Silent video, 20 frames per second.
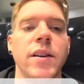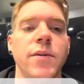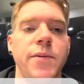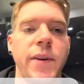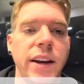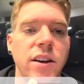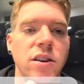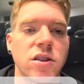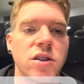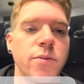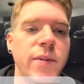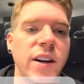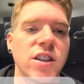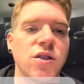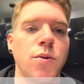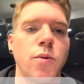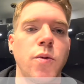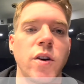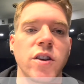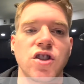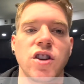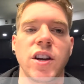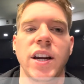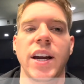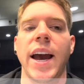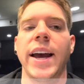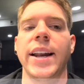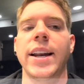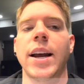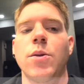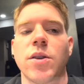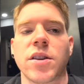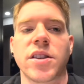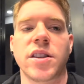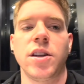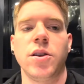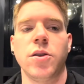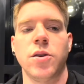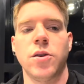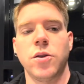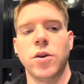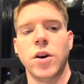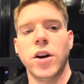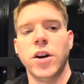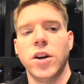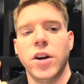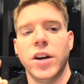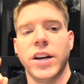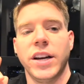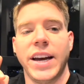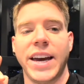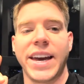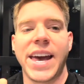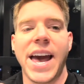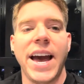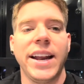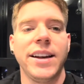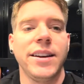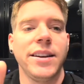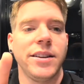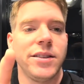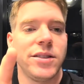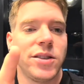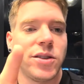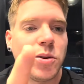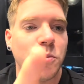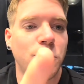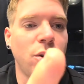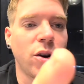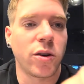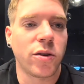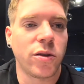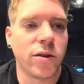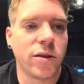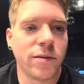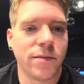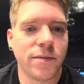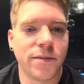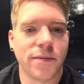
Thank you so much for watching, and I will see you again tomorrow.